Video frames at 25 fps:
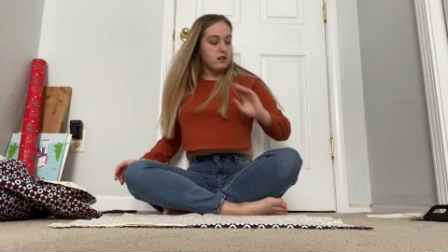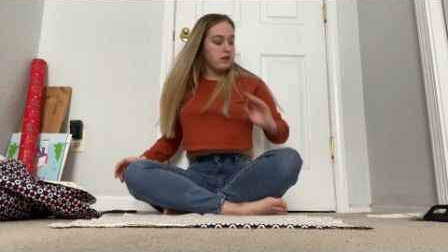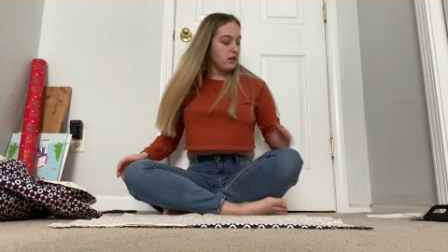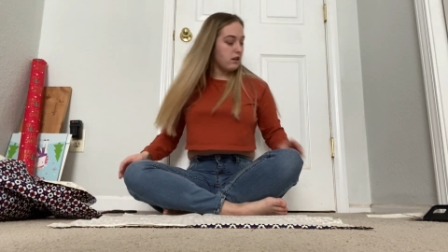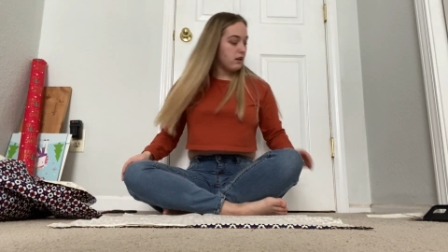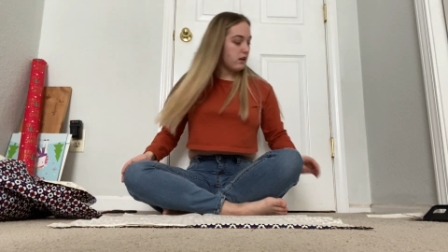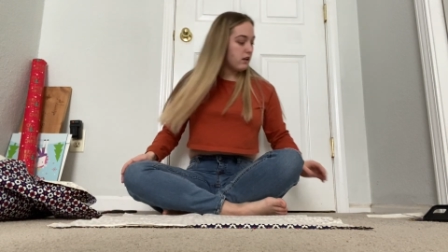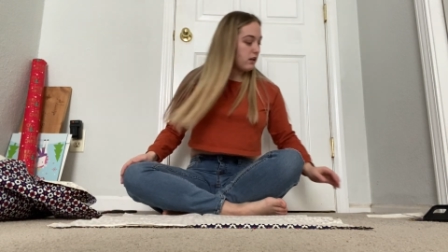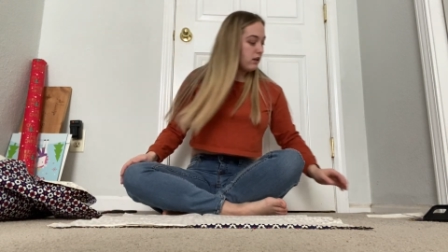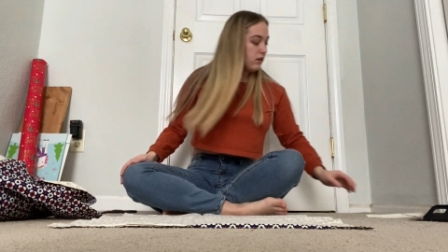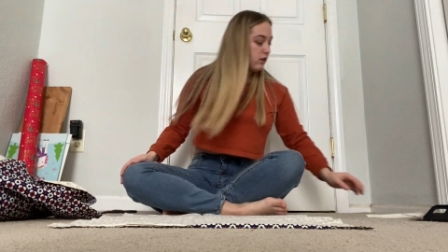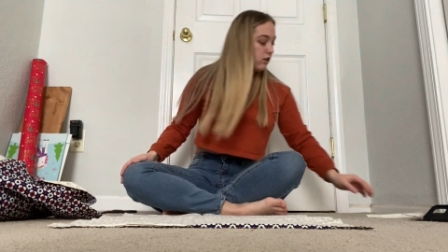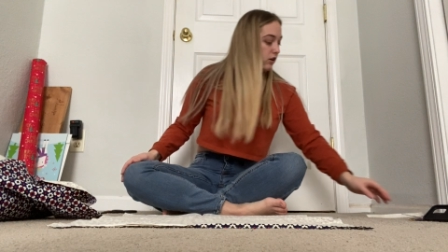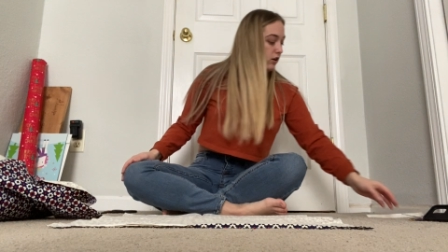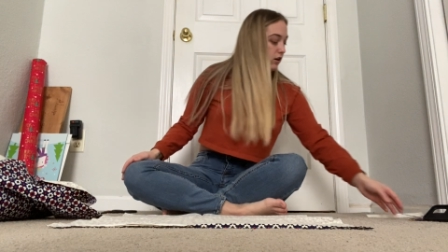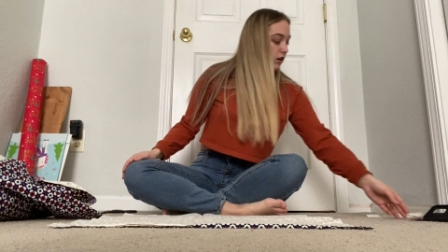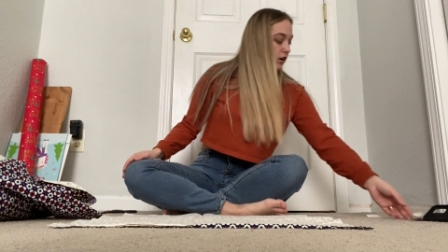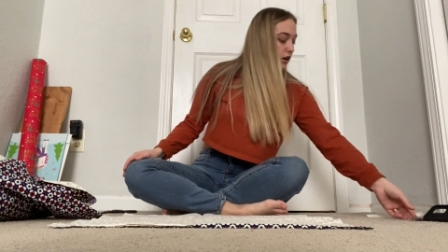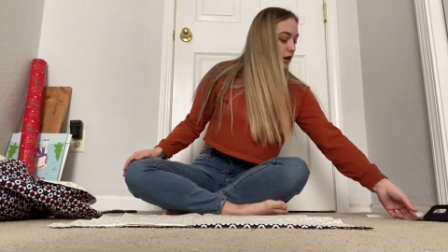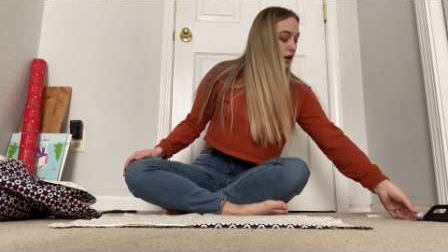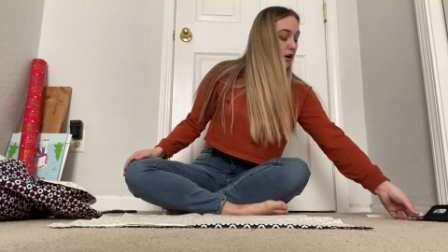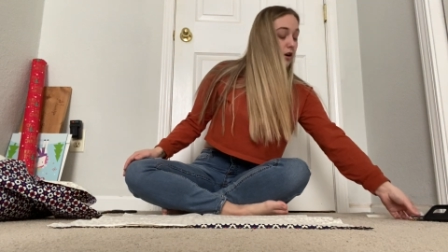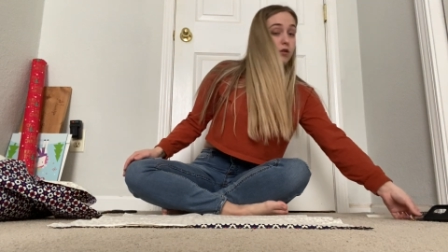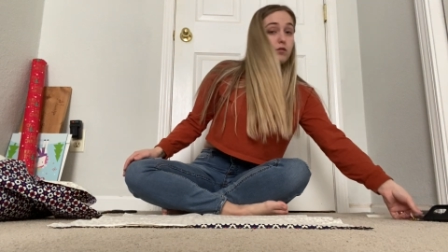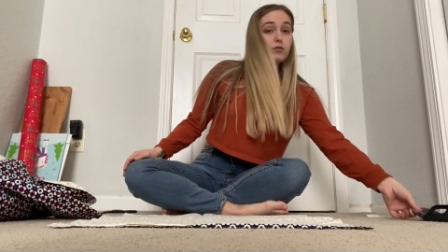then get
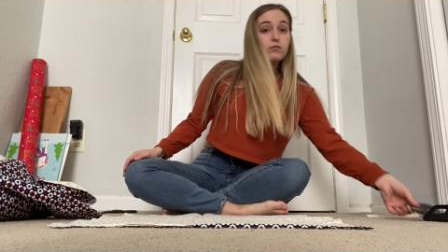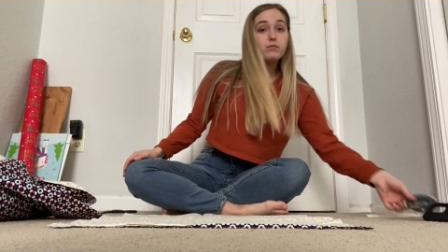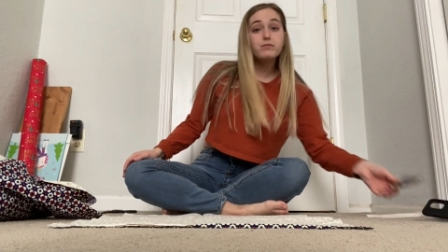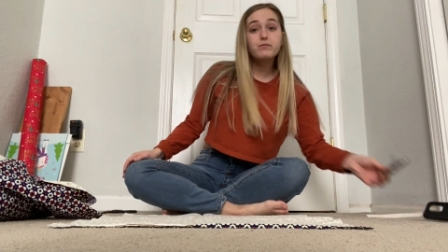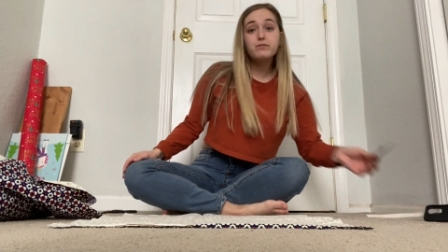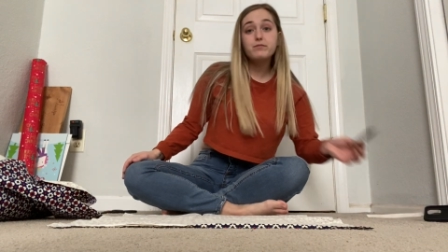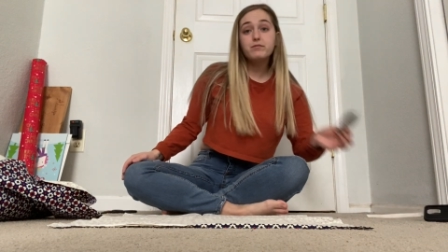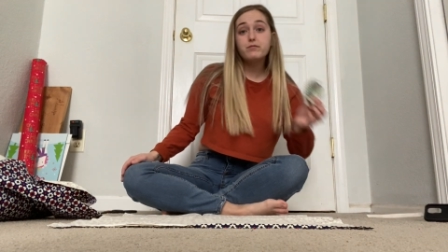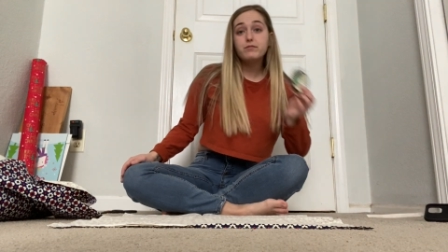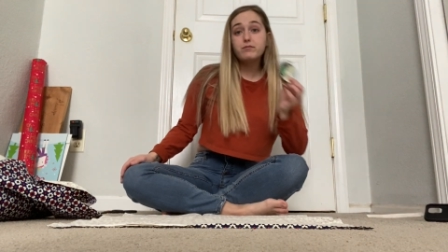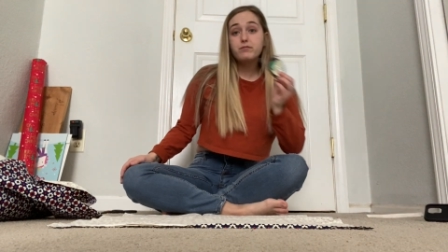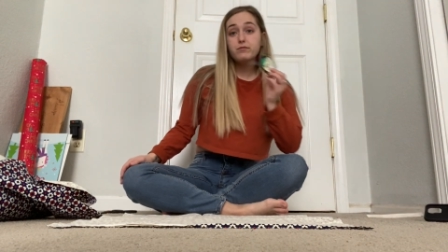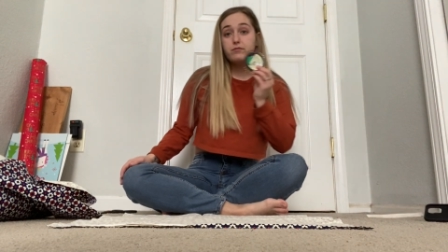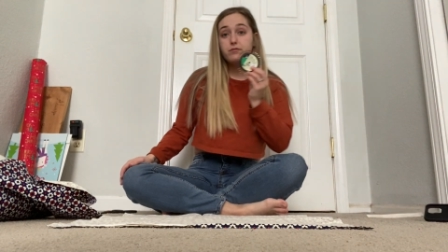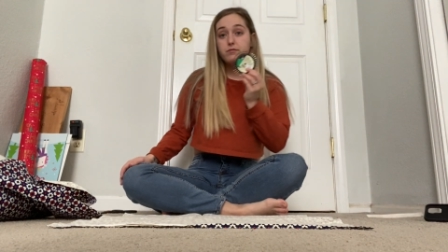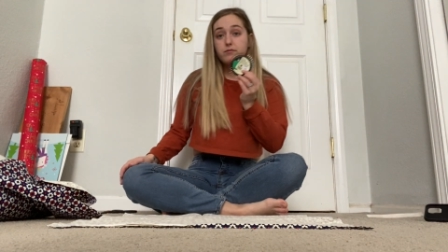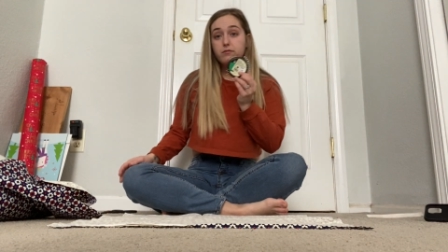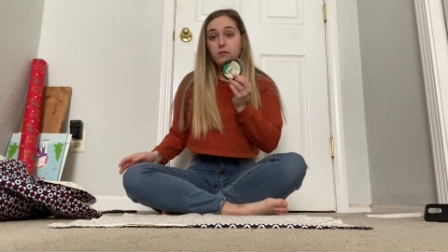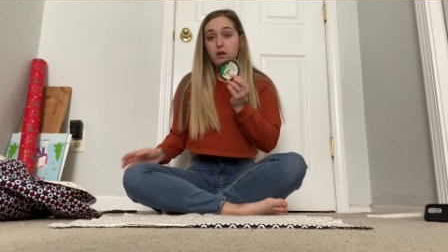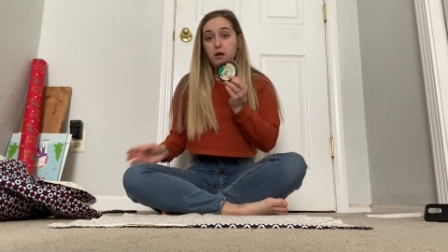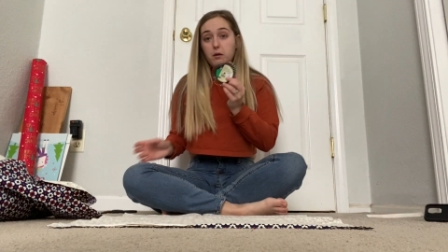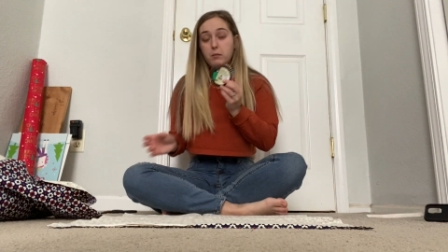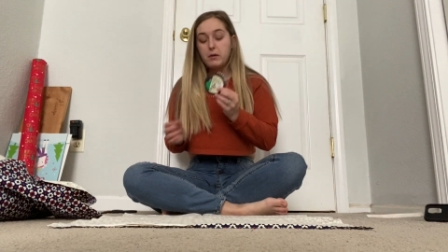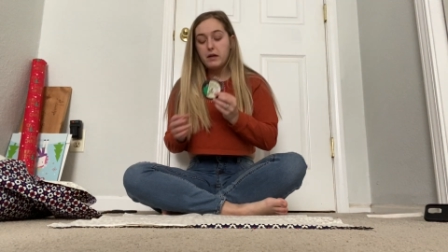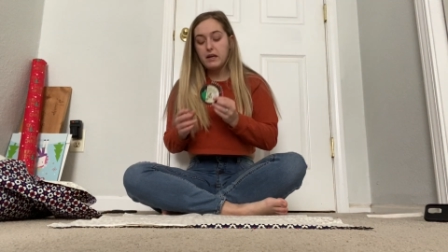your
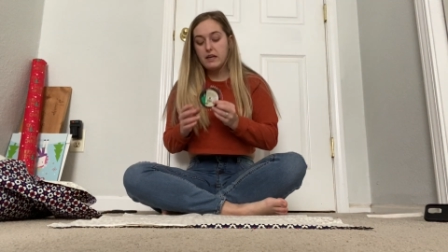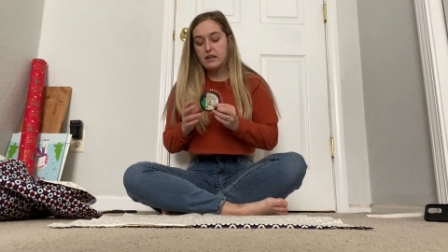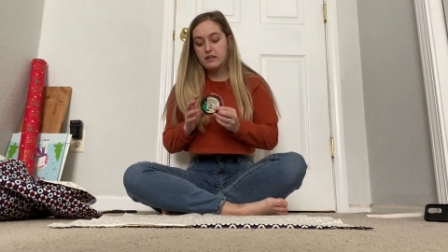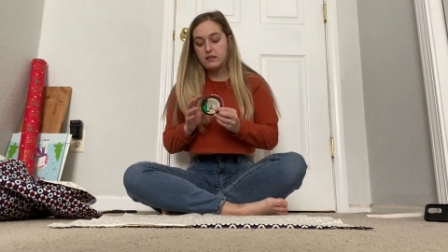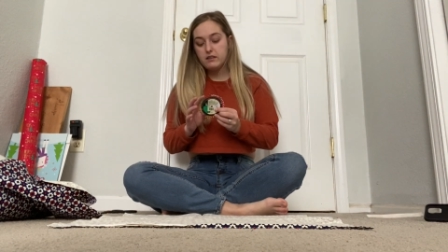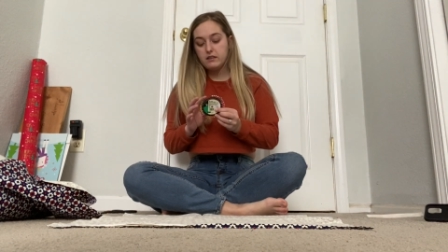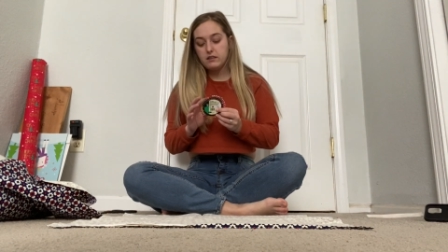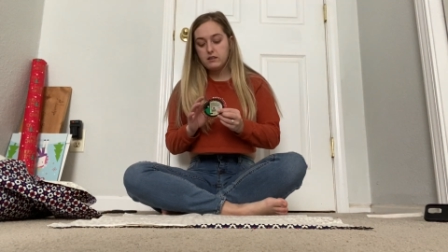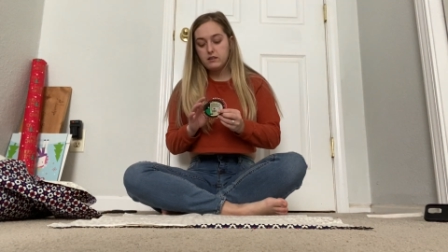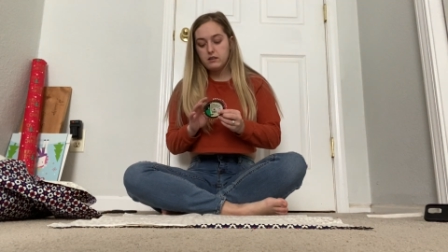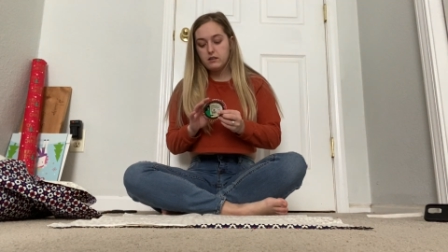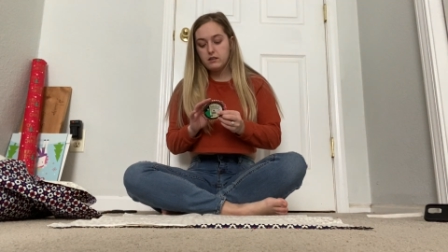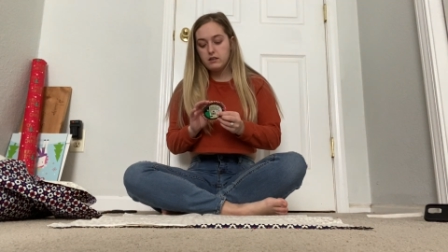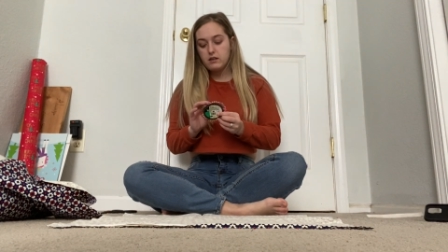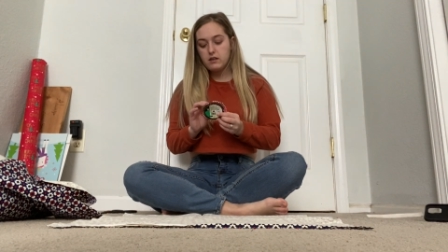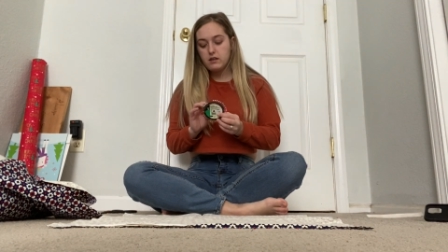pins,